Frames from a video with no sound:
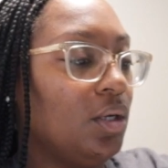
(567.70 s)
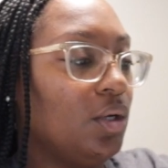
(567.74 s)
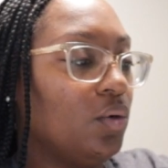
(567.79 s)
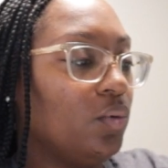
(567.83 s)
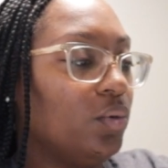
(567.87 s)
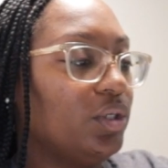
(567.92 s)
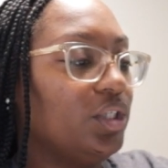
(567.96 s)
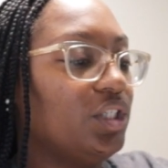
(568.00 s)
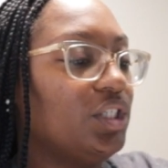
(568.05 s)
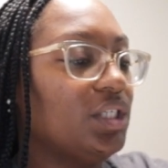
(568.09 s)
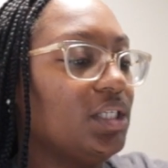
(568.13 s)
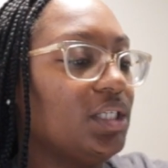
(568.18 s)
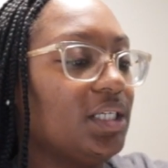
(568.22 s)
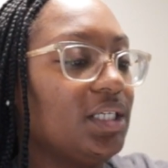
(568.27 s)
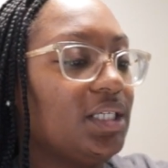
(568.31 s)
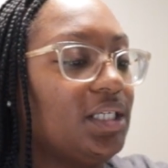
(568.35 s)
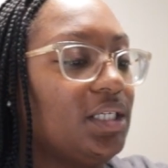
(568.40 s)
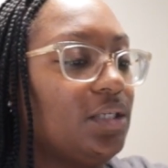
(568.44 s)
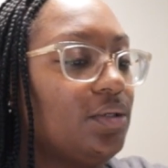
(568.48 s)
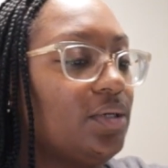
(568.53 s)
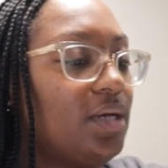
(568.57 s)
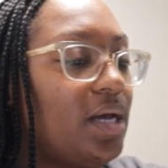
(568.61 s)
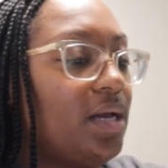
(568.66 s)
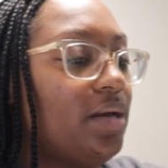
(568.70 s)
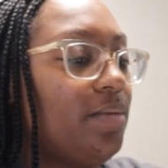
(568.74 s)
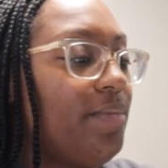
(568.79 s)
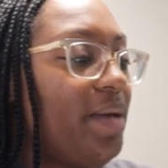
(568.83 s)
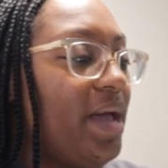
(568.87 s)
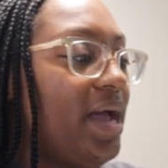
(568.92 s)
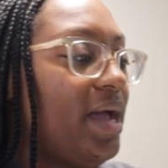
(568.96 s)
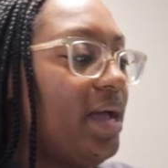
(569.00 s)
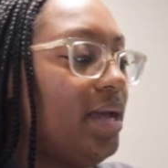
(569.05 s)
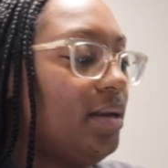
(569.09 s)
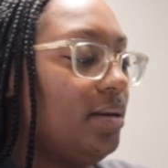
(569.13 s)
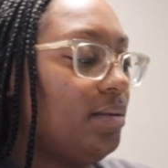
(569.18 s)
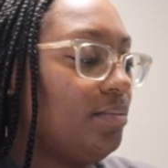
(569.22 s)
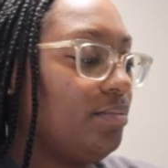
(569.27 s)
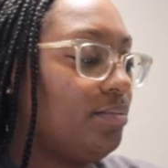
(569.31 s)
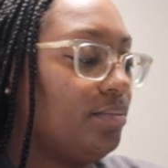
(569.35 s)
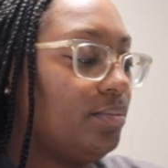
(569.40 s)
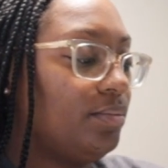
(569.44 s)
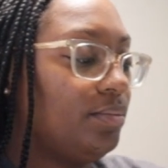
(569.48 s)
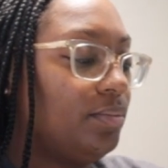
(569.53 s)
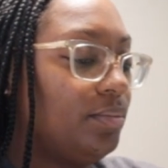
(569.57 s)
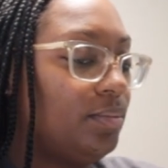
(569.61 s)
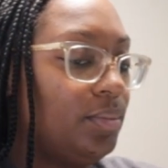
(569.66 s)
which is, it's still not a bad
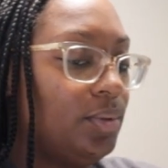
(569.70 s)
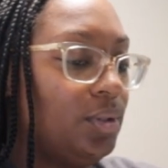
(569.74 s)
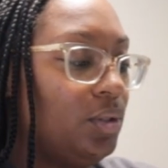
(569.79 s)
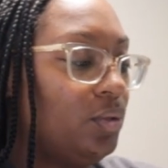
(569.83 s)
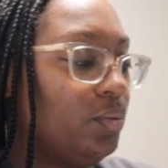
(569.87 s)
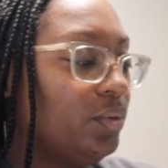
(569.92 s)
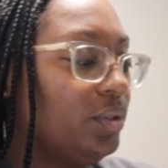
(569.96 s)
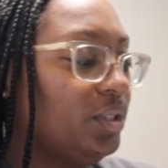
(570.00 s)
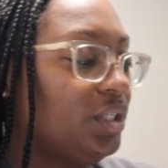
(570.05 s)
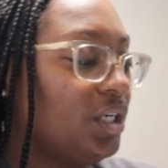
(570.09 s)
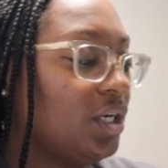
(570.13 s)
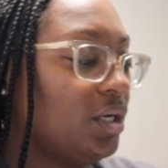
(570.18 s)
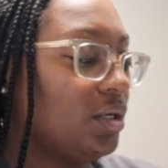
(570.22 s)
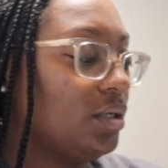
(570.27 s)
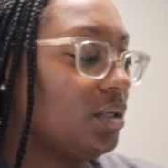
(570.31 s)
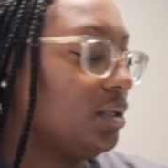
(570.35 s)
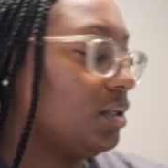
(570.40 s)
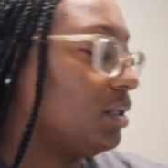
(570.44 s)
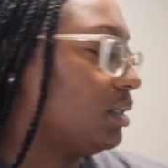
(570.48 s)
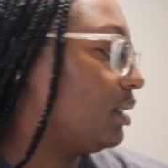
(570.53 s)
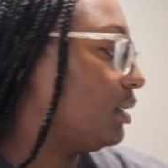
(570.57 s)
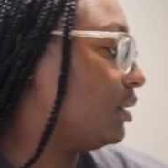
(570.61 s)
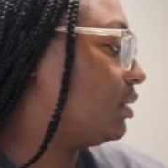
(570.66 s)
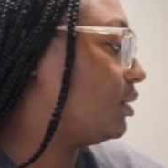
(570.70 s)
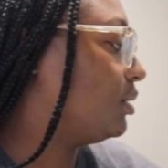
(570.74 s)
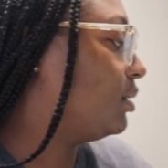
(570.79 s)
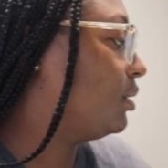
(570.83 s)
return on it.